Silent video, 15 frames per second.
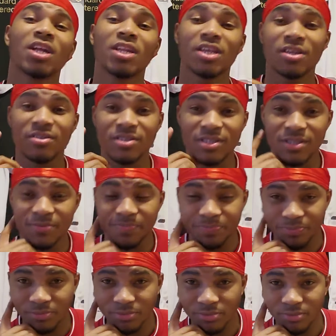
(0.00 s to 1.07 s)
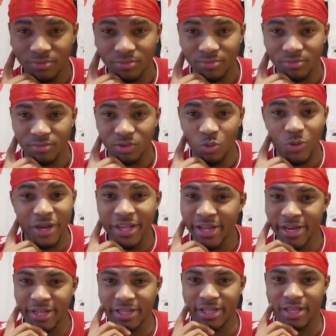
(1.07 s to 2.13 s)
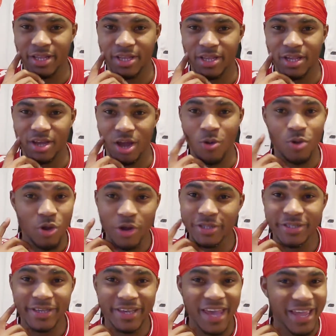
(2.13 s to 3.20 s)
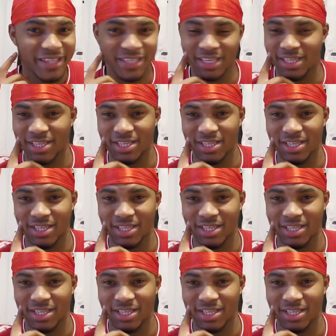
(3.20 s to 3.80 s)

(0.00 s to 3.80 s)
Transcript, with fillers: odd years. We need it. And we're going to get it.